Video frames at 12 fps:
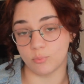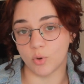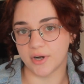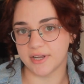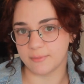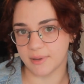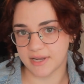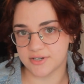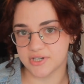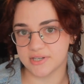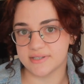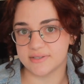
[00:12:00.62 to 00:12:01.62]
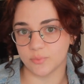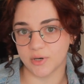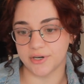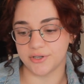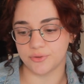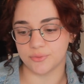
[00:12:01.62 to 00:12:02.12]
morning pages, where
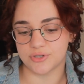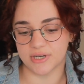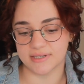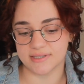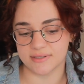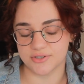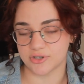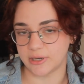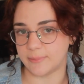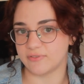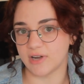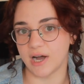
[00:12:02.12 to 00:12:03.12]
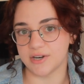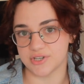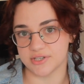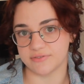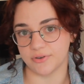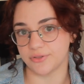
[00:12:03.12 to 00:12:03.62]
you just stream of
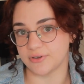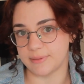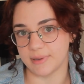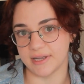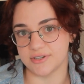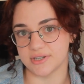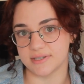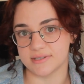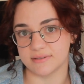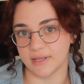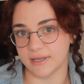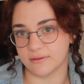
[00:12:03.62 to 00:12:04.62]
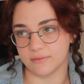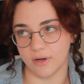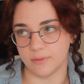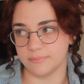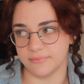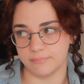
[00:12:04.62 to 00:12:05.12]
conscious for 3 pages, like
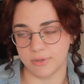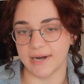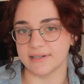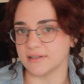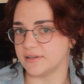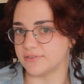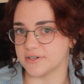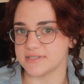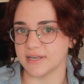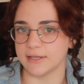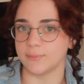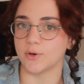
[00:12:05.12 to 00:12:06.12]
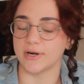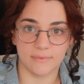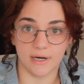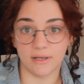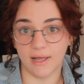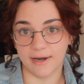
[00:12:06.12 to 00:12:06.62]
practically first thing in the morning.
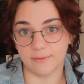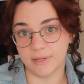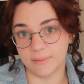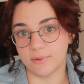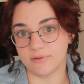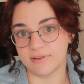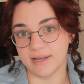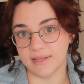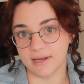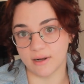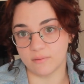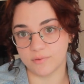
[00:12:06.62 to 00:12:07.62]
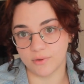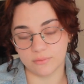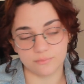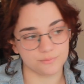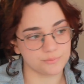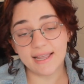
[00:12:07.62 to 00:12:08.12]
And a lot of people find that helpful.
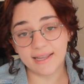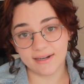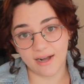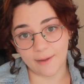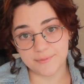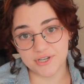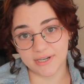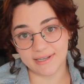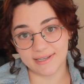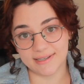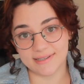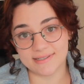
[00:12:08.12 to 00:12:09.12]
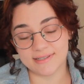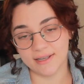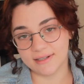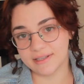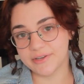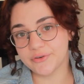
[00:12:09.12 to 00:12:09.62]
The second option is
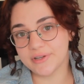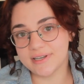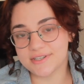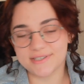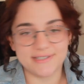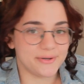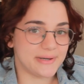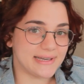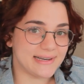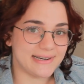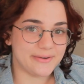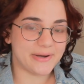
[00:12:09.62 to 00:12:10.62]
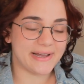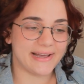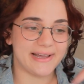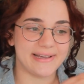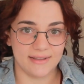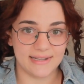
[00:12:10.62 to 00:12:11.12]
literally just doing it
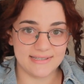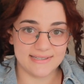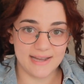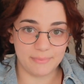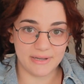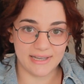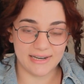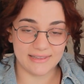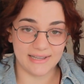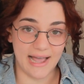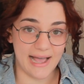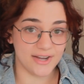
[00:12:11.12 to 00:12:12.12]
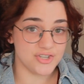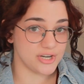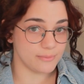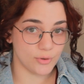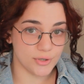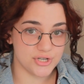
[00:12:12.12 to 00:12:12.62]
anyway. That's stepping in at the
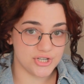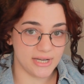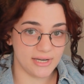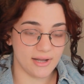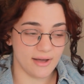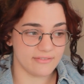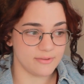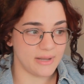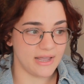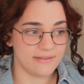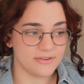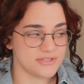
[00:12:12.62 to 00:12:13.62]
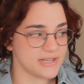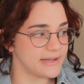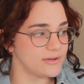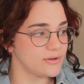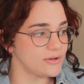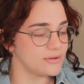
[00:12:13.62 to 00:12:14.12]
action portion of the behavior
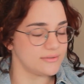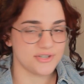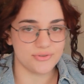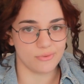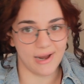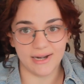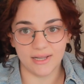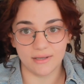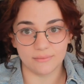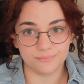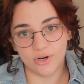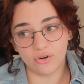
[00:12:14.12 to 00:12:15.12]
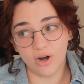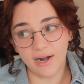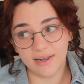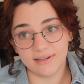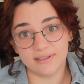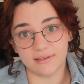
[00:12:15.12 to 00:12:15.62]
cycle. Just write it. If you're a
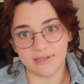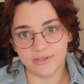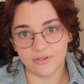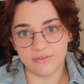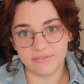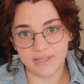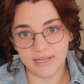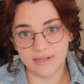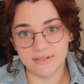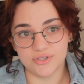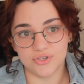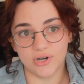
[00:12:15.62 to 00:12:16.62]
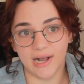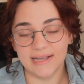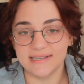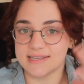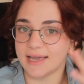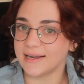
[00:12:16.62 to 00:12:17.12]
chronic deleter of things, try
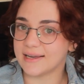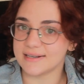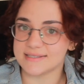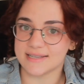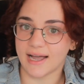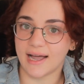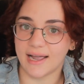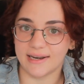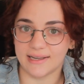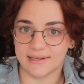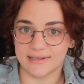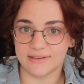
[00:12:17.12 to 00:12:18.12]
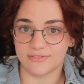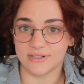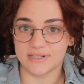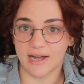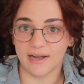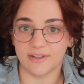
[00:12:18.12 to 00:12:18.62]
setting it aside in a
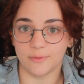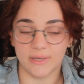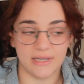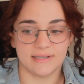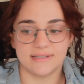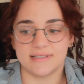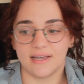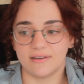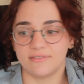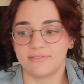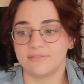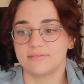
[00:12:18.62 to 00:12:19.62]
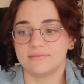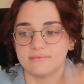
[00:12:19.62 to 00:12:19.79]
different document instead of